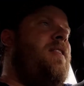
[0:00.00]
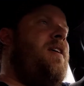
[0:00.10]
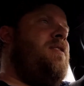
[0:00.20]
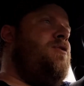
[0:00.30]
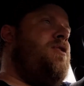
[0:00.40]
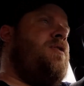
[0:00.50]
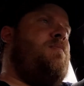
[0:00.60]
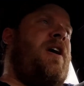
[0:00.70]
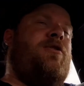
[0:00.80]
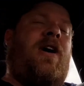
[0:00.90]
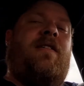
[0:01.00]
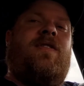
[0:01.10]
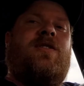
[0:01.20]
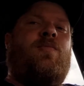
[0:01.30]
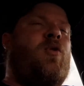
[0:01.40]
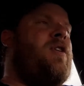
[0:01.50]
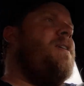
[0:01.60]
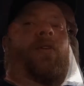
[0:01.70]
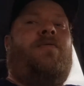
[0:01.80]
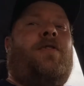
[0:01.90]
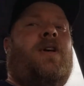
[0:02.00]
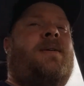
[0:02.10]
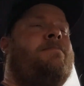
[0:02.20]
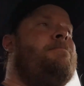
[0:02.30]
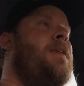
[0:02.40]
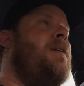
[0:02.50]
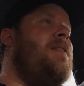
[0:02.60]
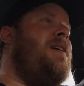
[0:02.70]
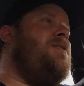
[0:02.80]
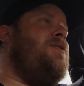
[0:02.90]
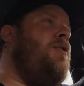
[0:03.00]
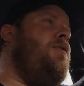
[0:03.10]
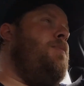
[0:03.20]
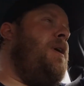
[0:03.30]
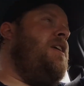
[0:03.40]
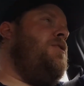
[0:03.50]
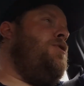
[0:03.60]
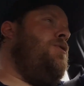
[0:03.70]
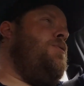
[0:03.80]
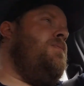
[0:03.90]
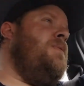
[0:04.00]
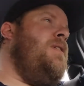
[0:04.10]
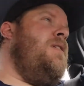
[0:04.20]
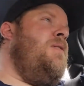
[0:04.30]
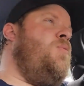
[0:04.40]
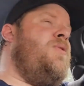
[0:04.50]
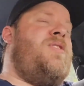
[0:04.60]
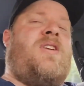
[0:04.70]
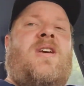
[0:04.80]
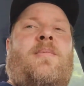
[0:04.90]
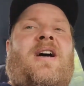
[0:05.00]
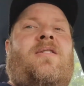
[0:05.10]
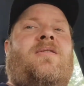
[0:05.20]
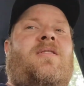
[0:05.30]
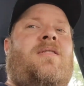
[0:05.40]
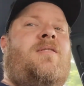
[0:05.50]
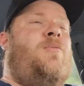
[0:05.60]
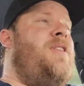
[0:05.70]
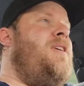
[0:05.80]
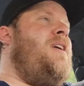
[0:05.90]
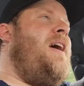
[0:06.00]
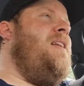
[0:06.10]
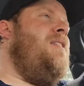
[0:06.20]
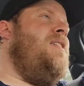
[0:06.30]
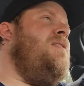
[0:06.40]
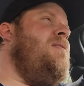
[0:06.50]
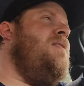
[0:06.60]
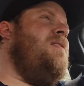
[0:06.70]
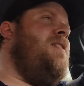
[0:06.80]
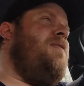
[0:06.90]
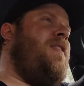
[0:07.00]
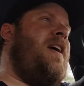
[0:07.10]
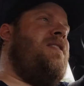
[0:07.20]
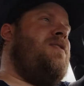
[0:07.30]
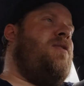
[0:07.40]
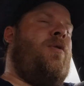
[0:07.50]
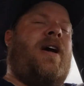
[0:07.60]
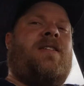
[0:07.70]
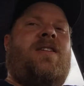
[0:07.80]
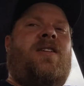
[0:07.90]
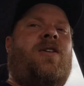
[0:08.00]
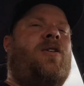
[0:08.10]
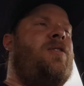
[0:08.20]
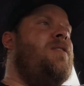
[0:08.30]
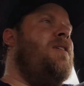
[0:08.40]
than just my drive this morning. So hopefully, that solved my issue. We'll see about, with it idling, if that's corrected at all.